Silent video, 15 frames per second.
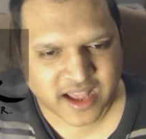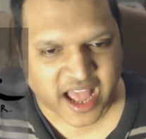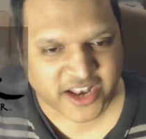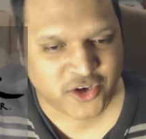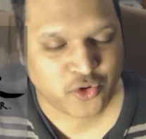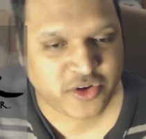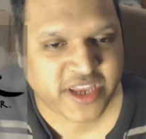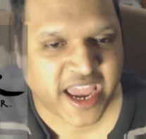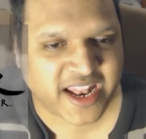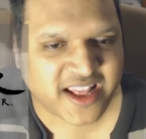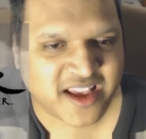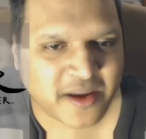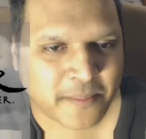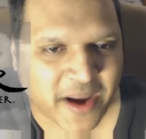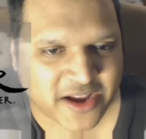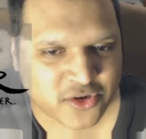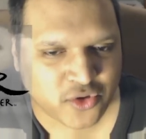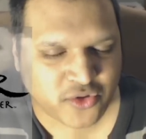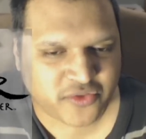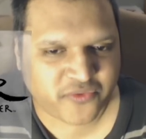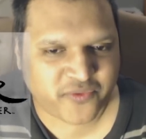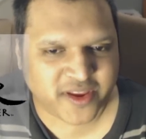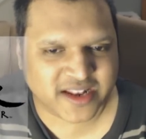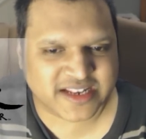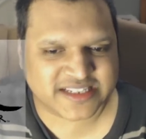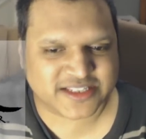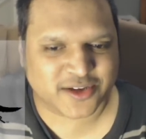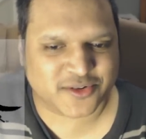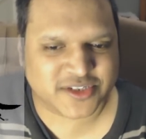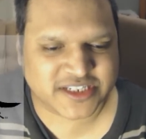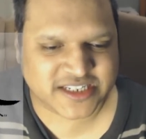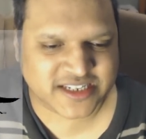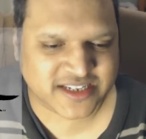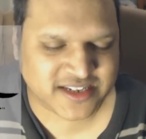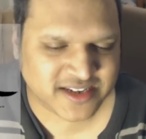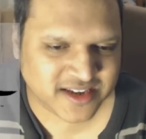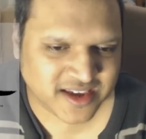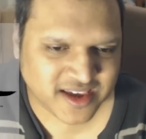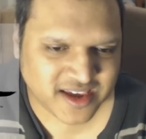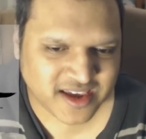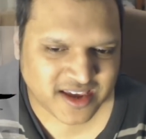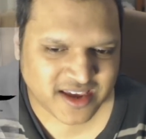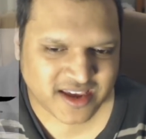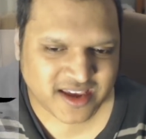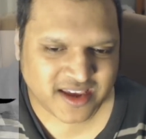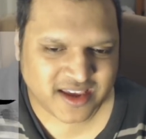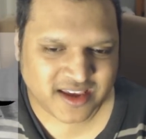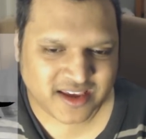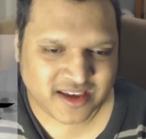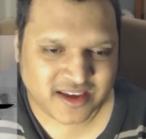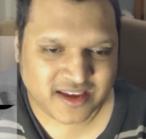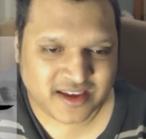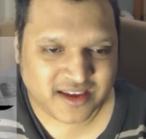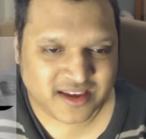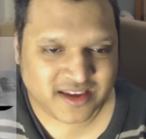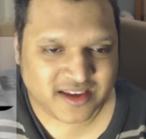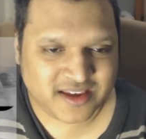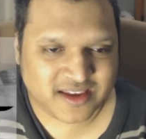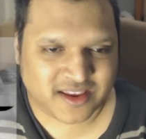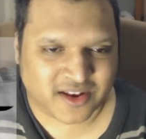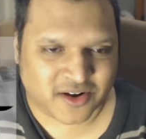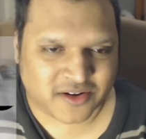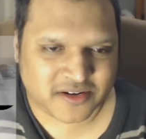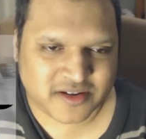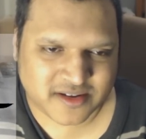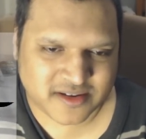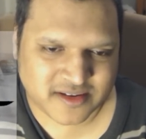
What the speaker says: I do get it, but I do feel as though she, you know.